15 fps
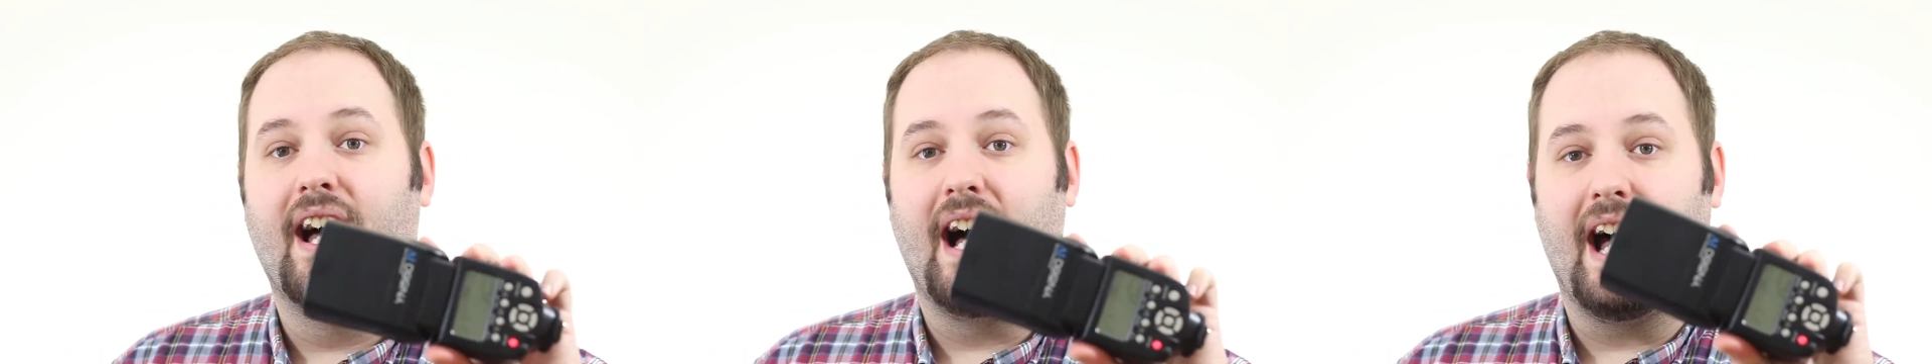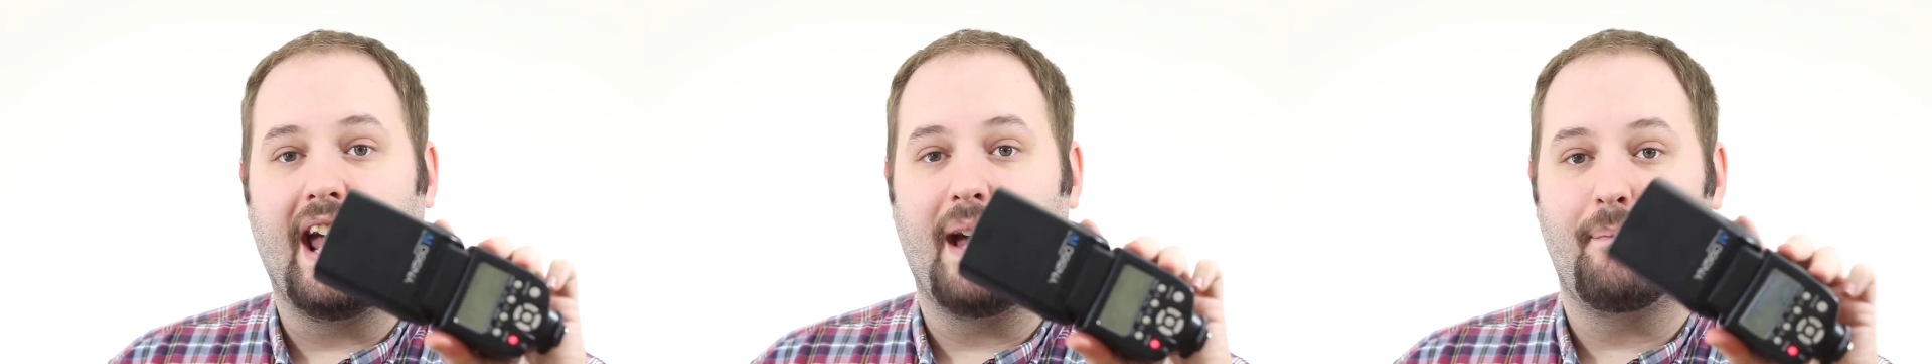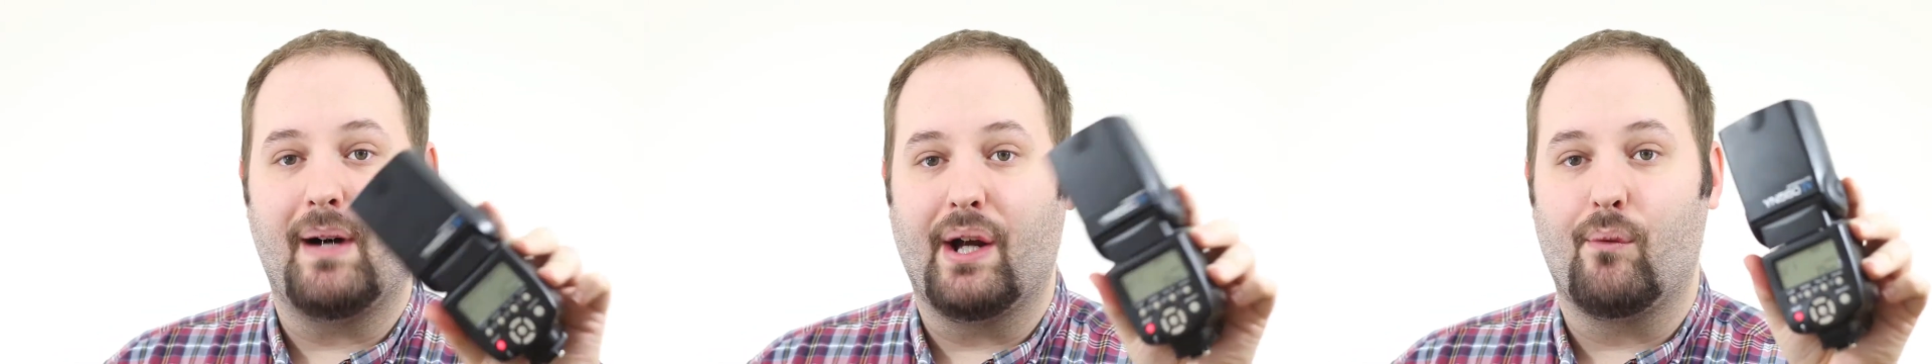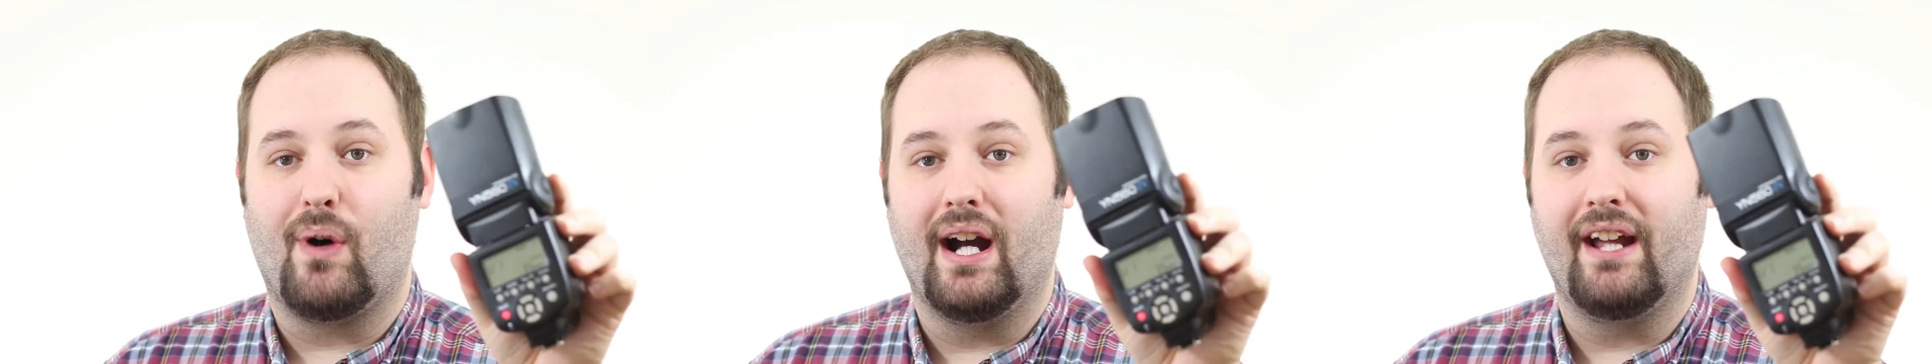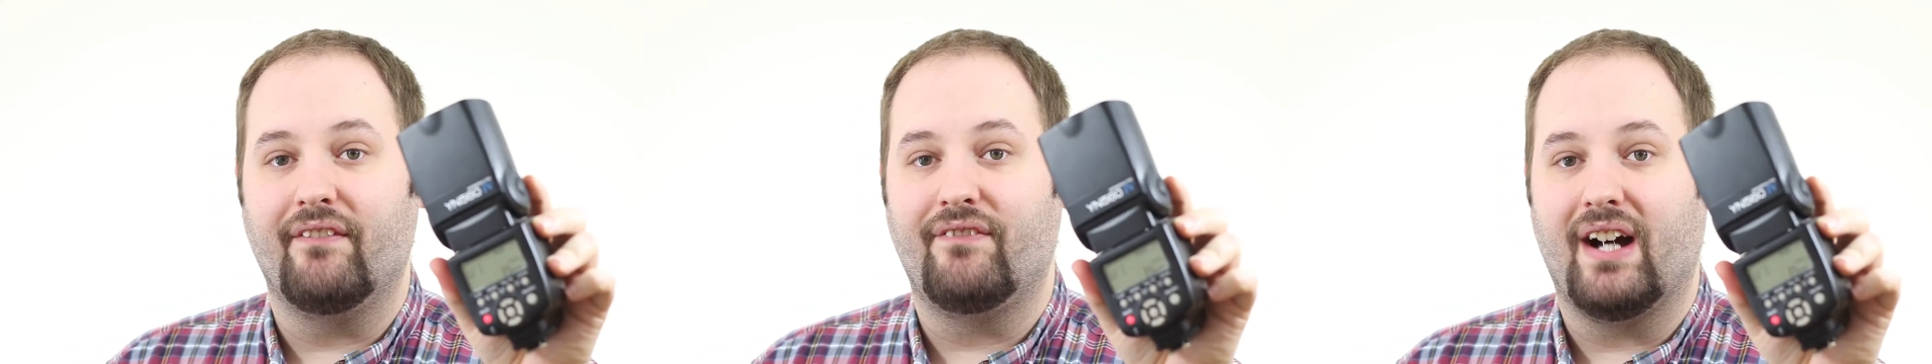I have my
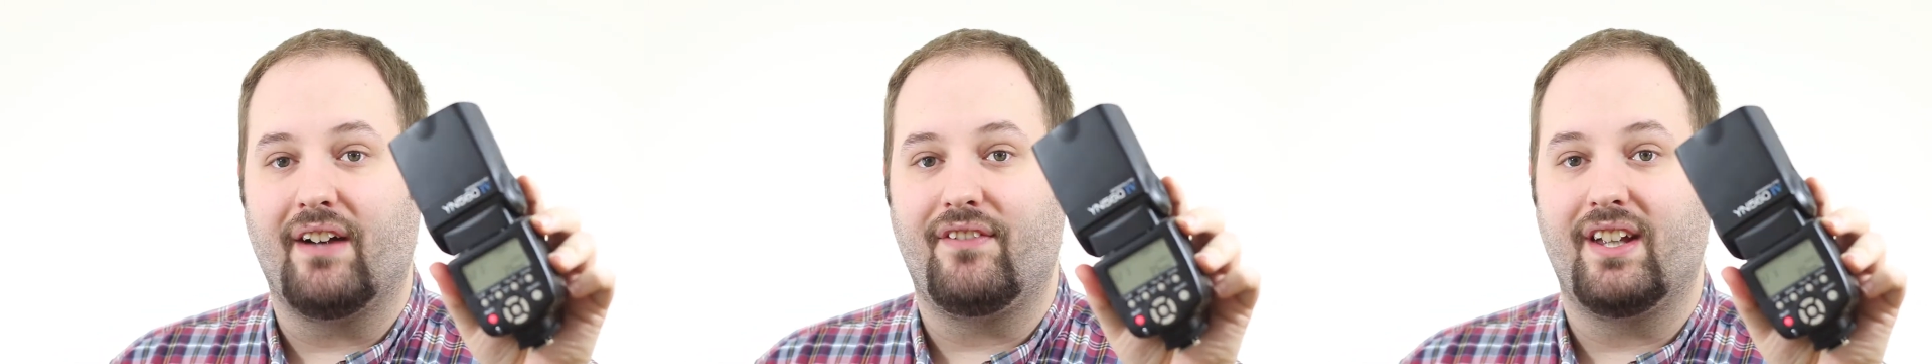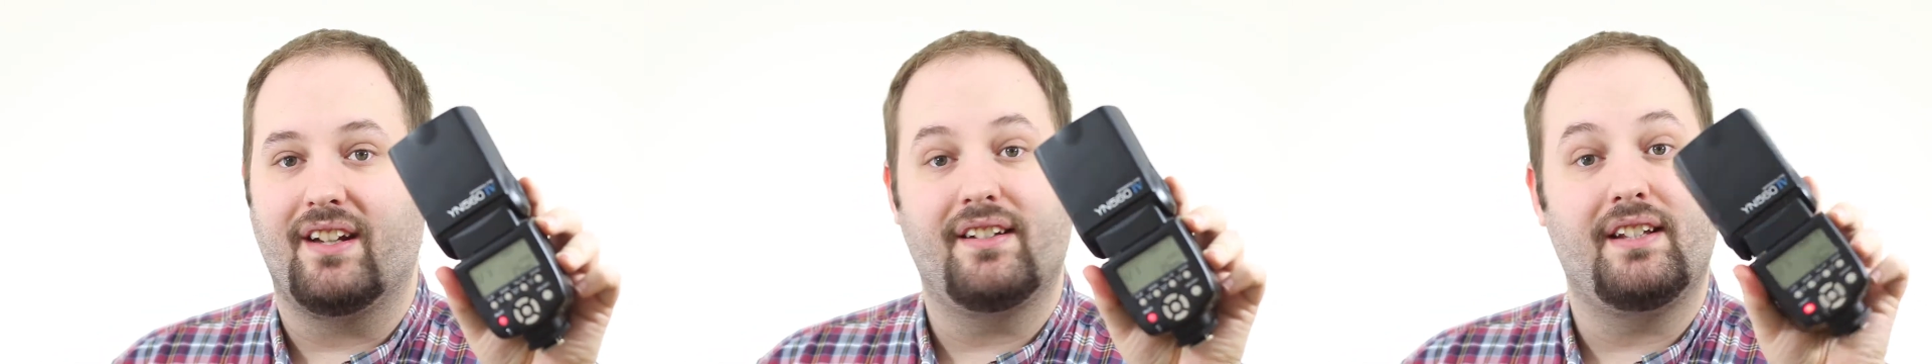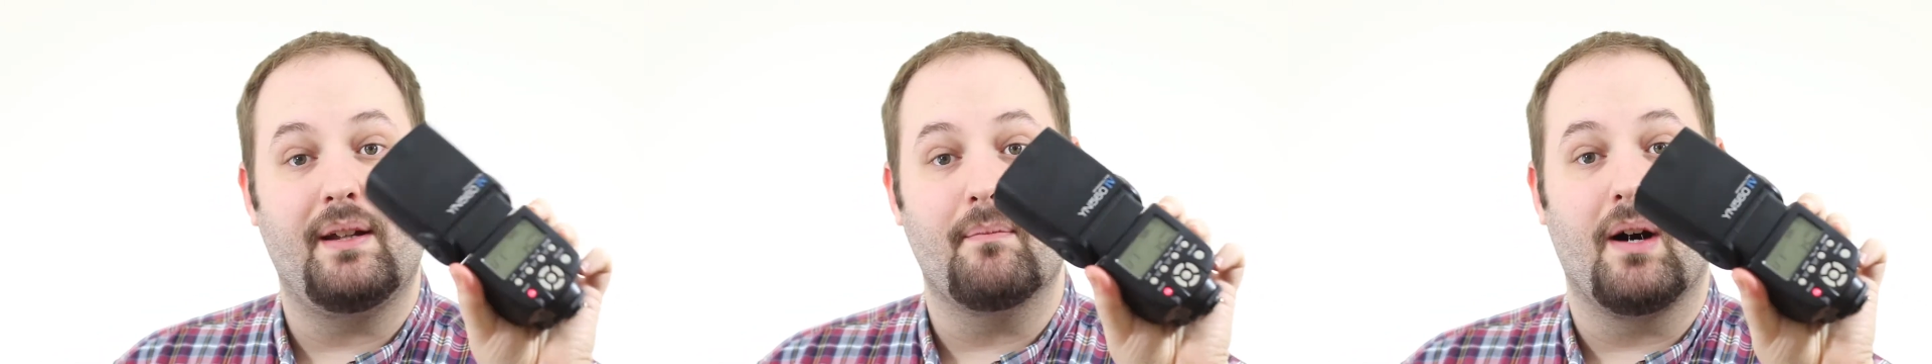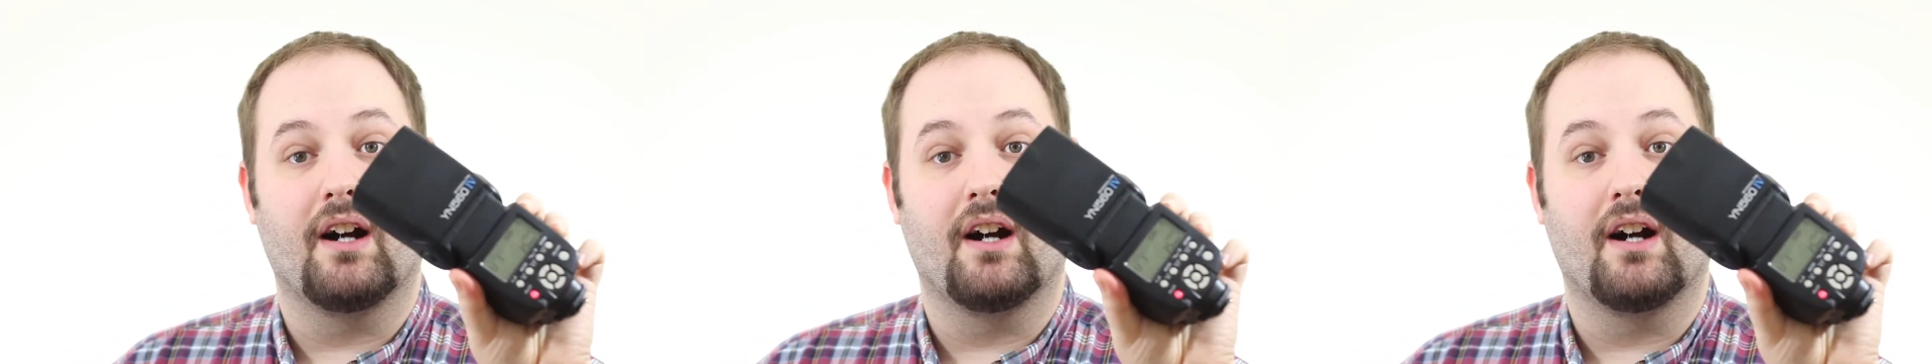YN560